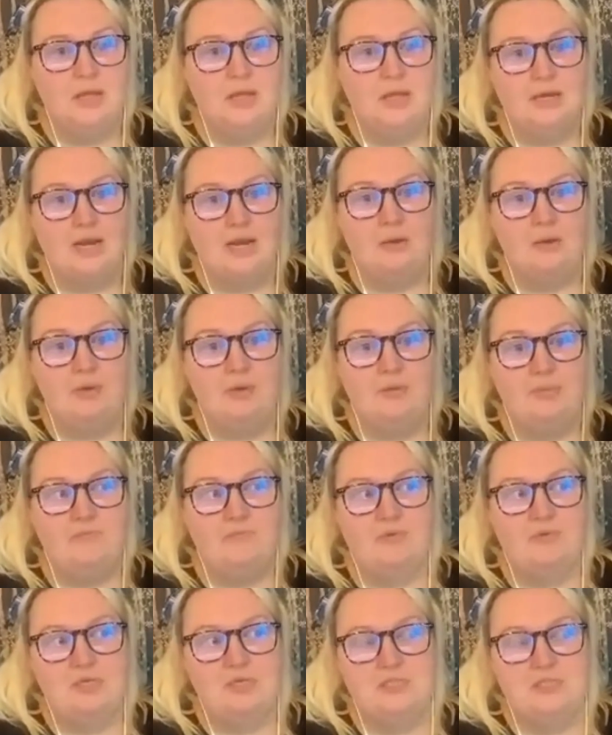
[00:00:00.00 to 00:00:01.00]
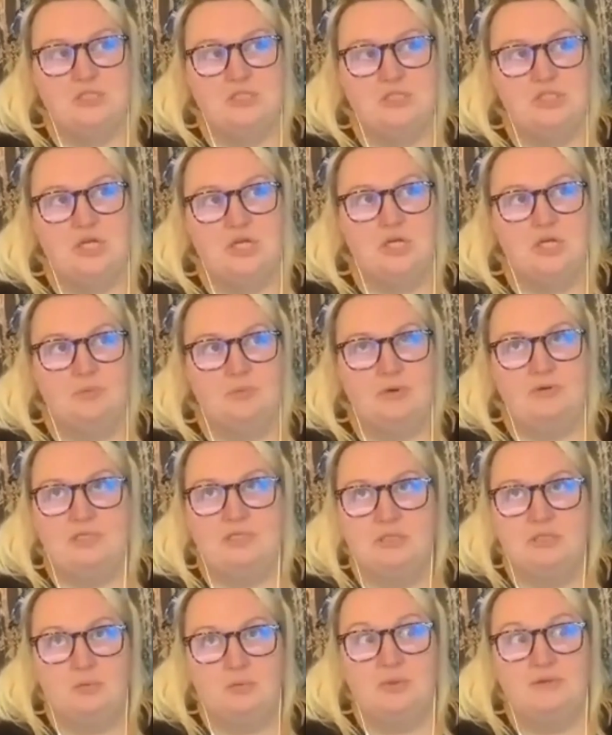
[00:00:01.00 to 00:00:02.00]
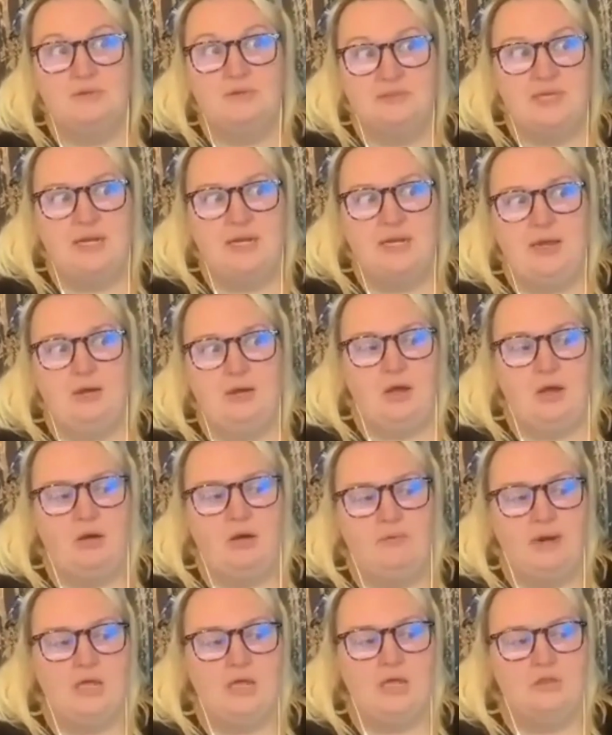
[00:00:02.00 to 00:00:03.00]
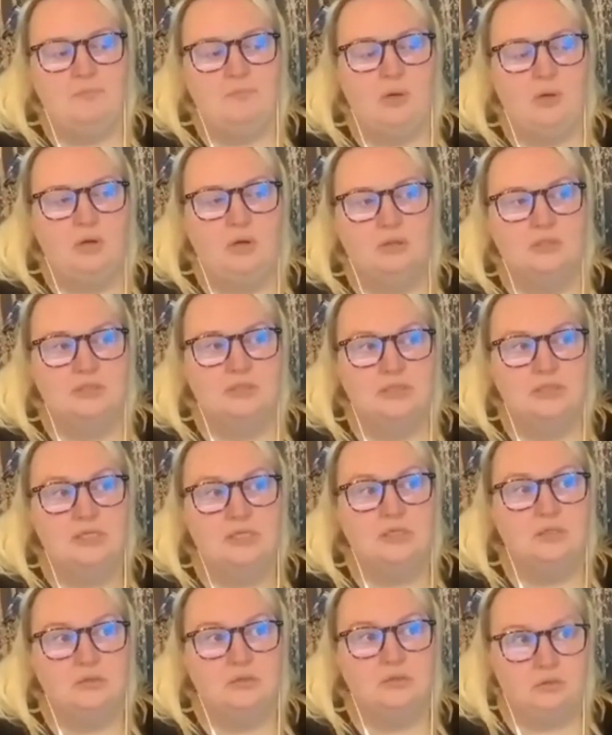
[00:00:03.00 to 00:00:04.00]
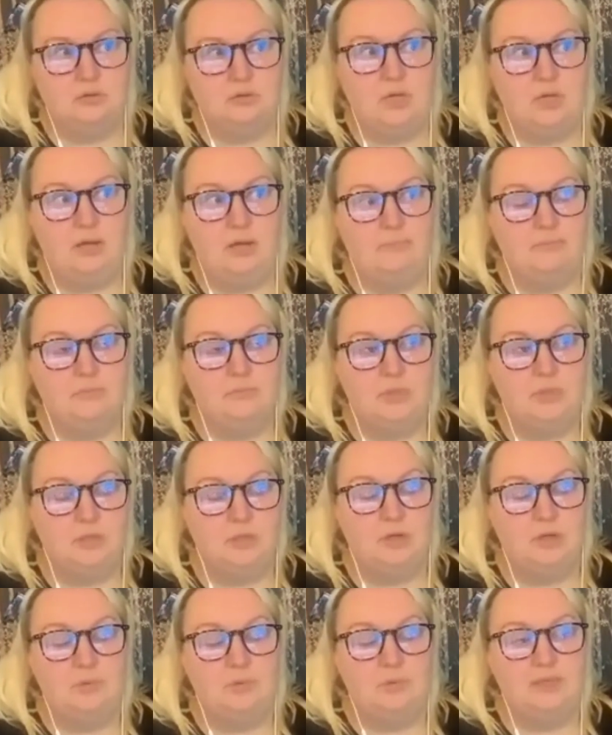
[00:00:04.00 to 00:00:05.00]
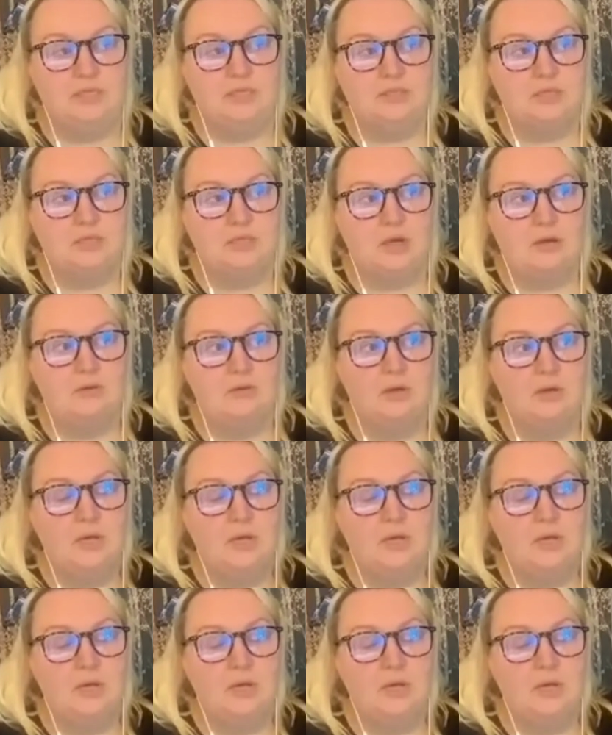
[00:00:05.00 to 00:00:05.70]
Now, we've been running since January, so we've sent out our 8th box in a couple of weeks ago.